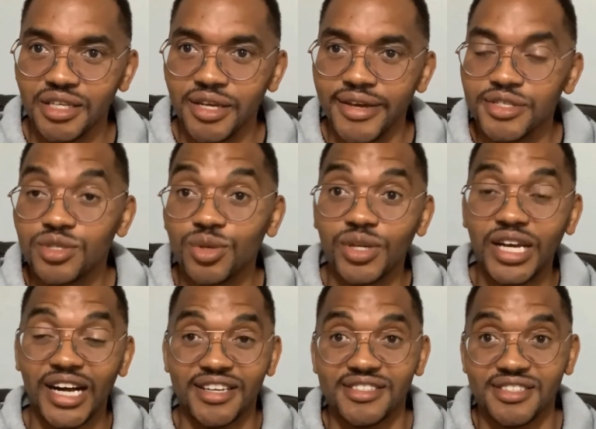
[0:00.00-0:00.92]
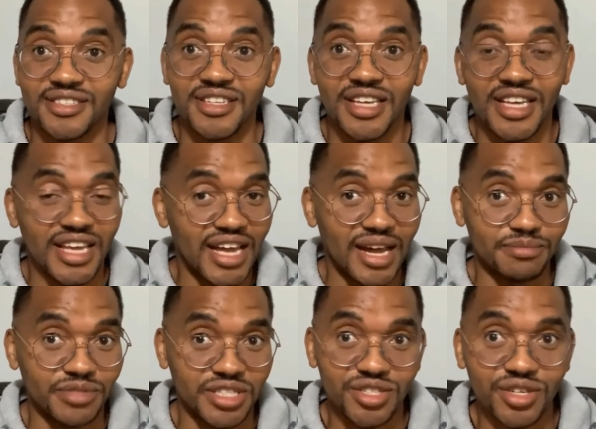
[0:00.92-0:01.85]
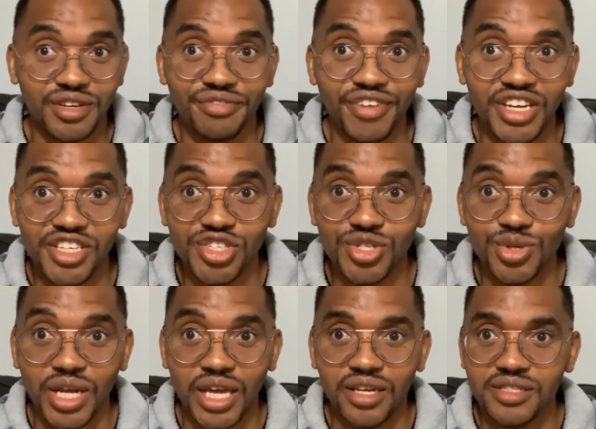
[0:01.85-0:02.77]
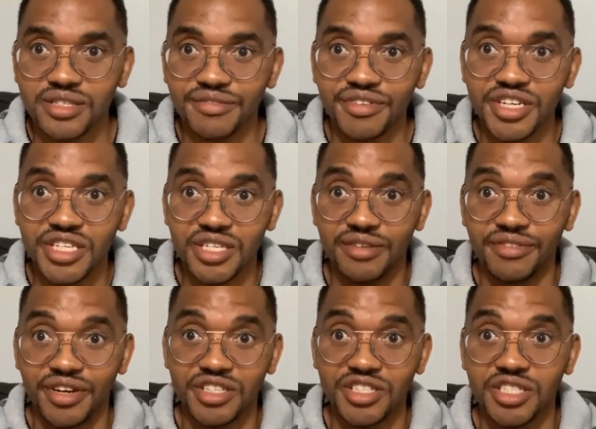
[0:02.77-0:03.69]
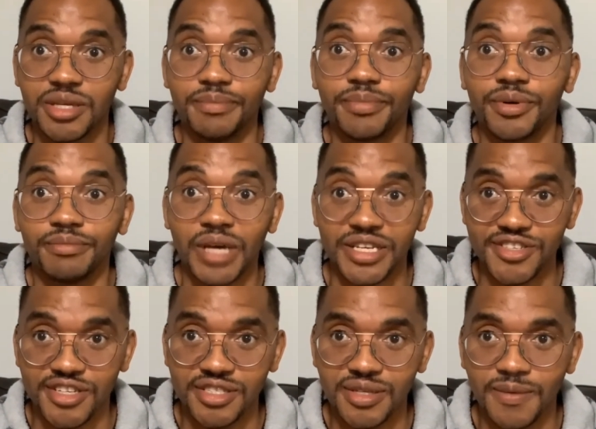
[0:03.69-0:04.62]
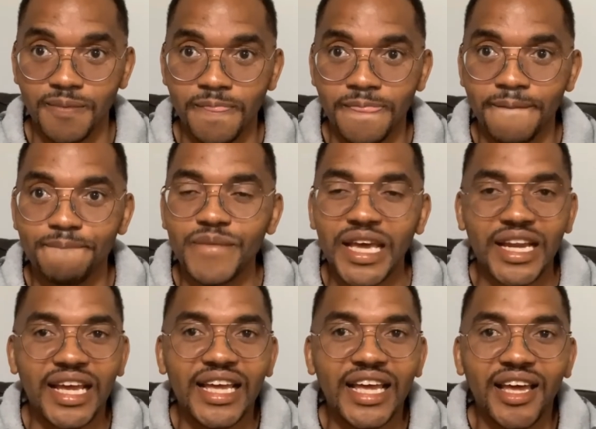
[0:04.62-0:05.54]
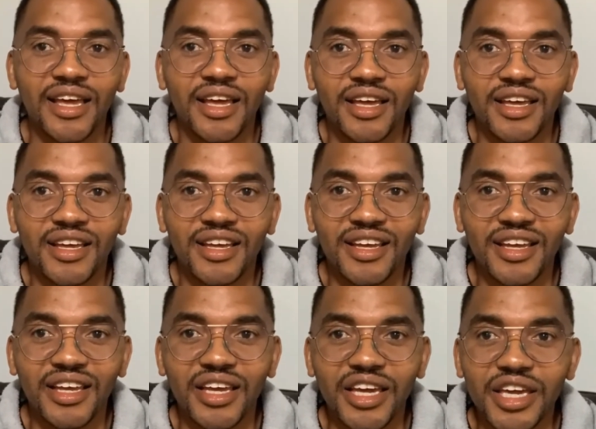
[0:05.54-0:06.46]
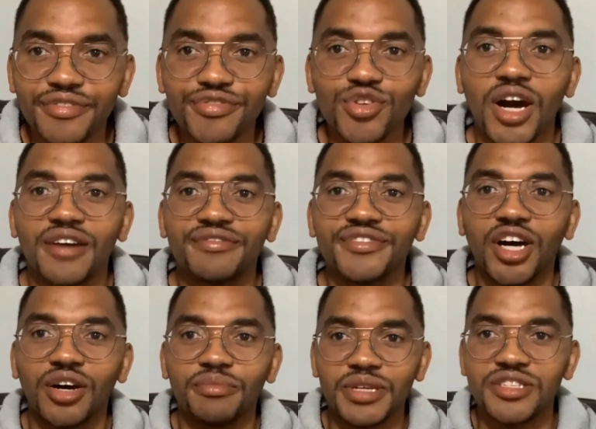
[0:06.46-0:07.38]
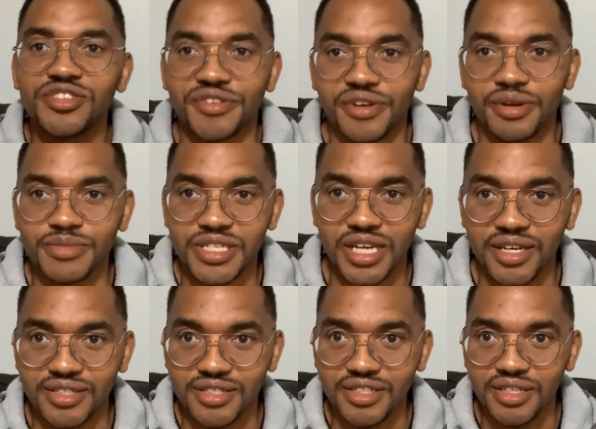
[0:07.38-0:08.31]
so guys, just gonna finish tonight. It's a very, very simple message that if you have not been circumcised,